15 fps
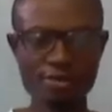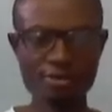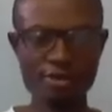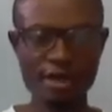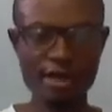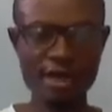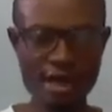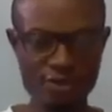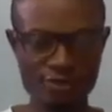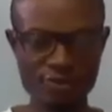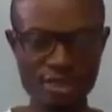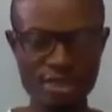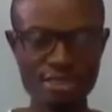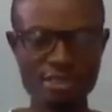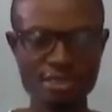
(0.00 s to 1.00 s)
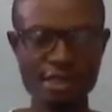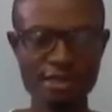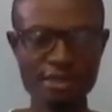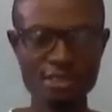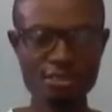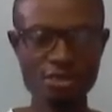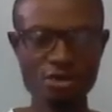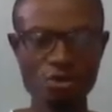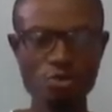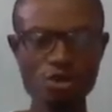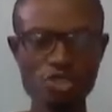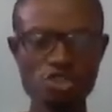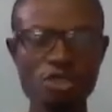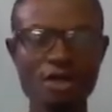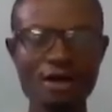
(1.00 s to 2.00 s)
have case studies
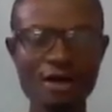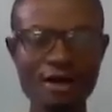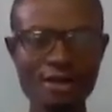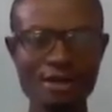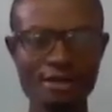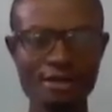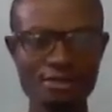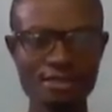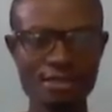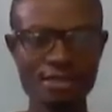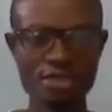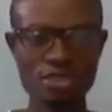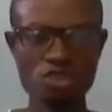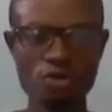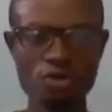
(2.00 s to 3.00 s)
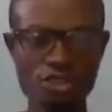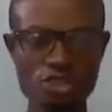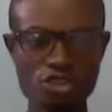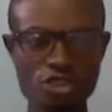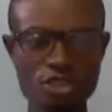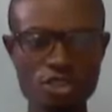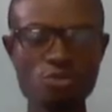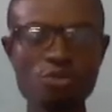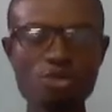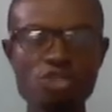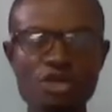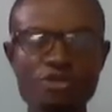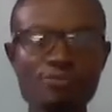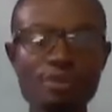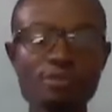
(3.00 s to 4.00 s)
which highlight strategies which
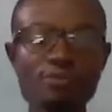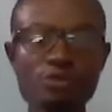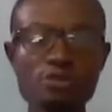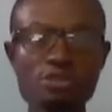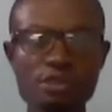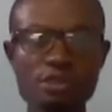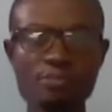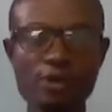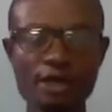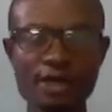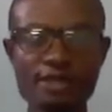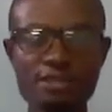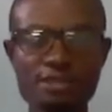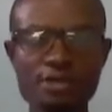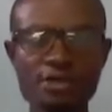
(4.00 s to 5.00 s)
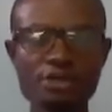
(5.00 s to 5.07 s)
have been put in place